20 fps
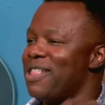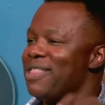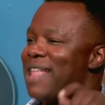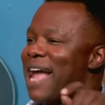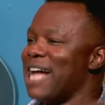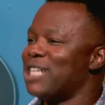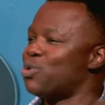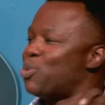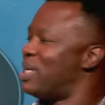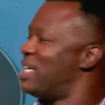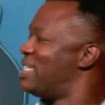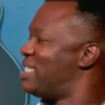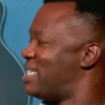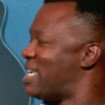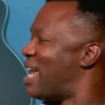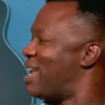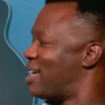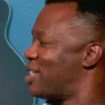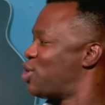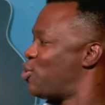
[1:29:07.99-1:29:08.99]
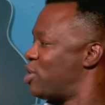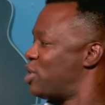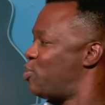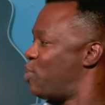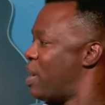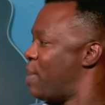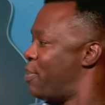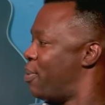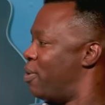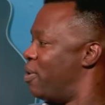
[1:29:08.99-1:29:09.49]
That's what he's selling to his
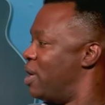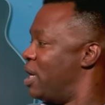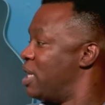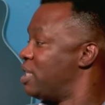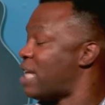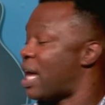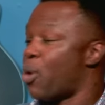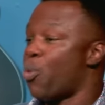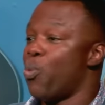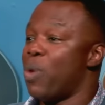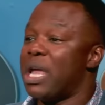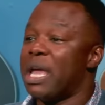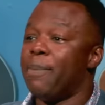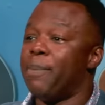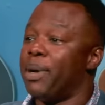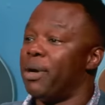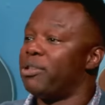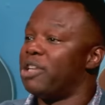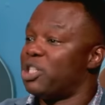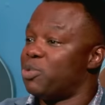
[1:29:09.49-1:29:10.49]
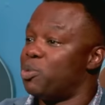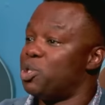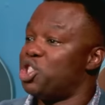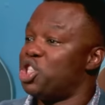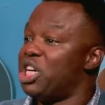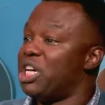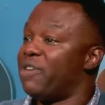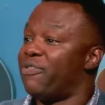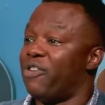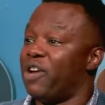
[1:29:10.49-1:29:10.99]
people. He's like, we can build this
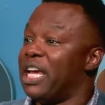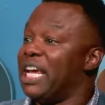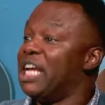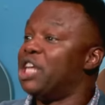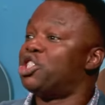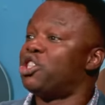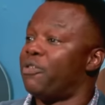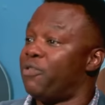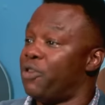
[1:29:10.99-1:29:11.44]
machine for each of you.